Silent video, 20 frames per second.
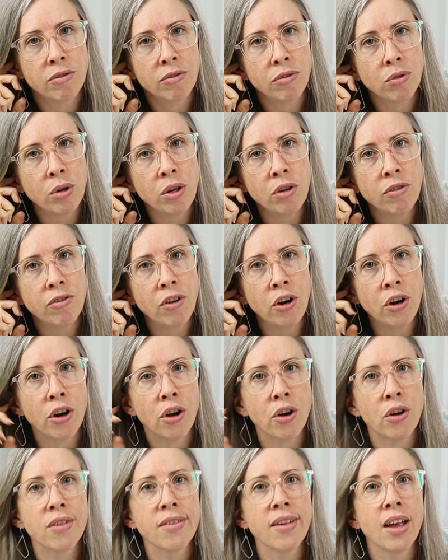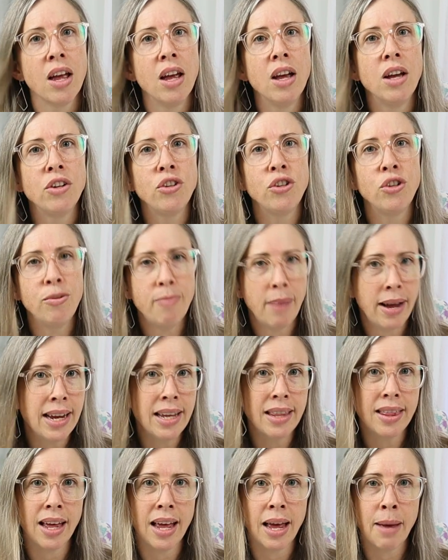for your photos to
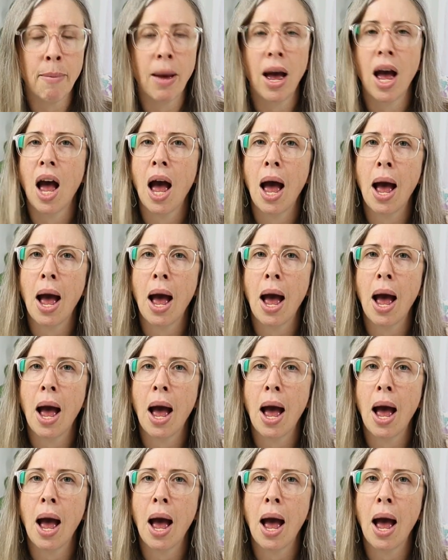make them